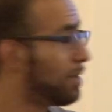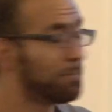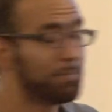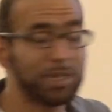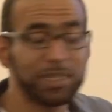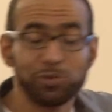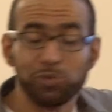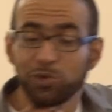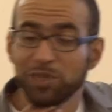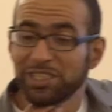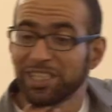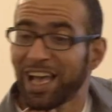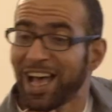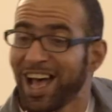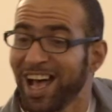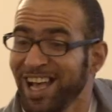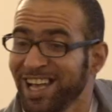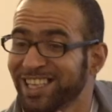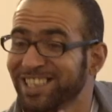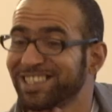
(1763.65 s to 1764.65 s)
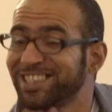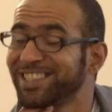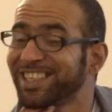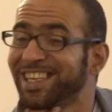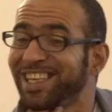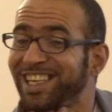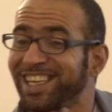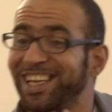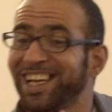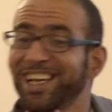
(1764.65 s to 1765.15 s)
But with us
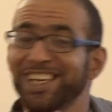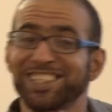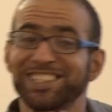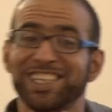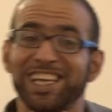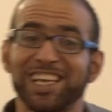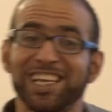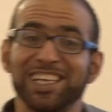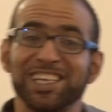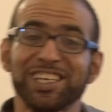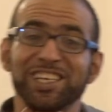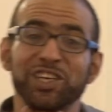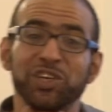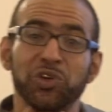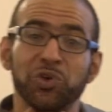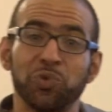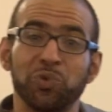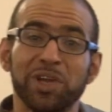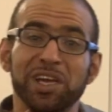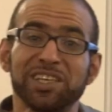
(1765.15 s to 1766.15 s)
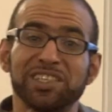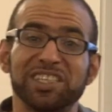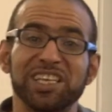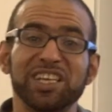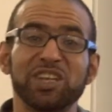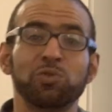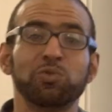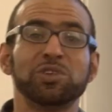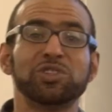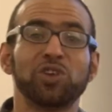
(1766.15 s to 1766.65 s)
in Gaza, we are
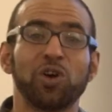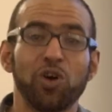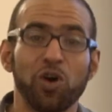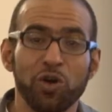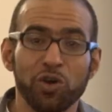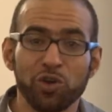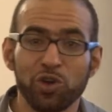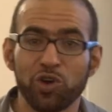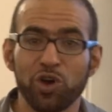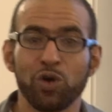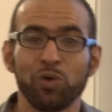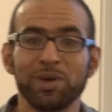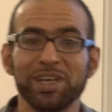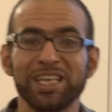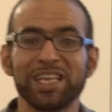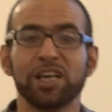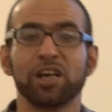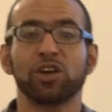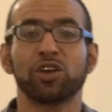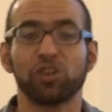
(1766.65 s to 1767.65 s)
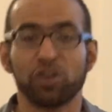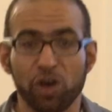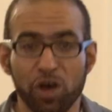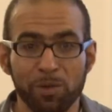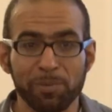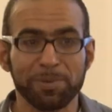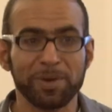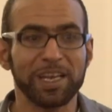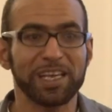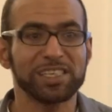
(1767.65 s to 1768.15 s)
dealing with ongoing
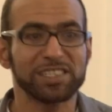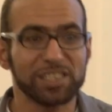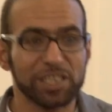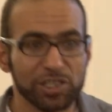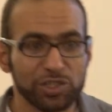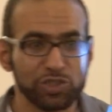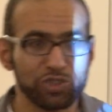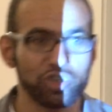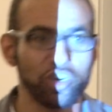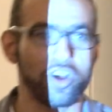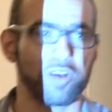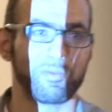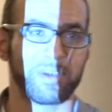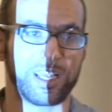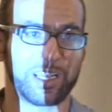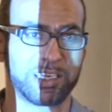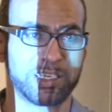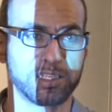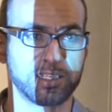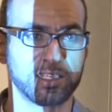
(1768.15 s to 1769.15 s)
complex trauma.